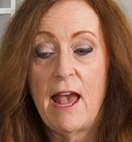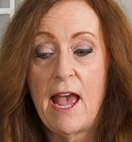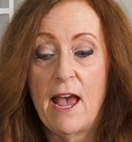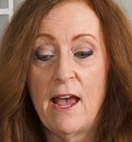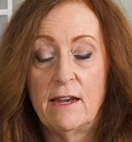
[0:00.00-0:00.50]

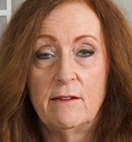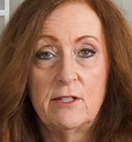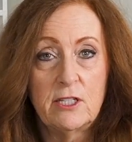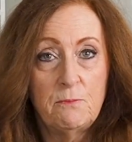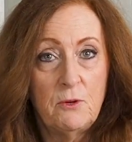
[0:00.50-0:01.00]
and
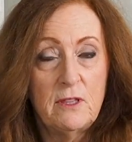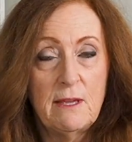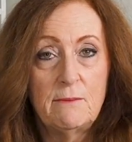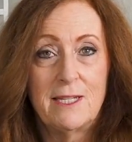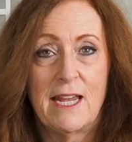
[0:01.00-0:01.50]
just put
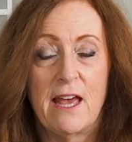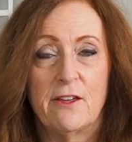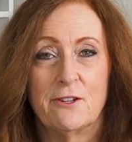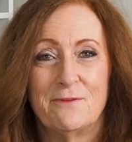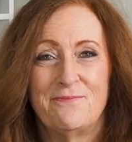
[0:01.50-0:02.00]
them
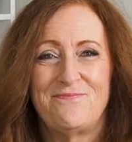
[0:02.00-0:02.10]
together.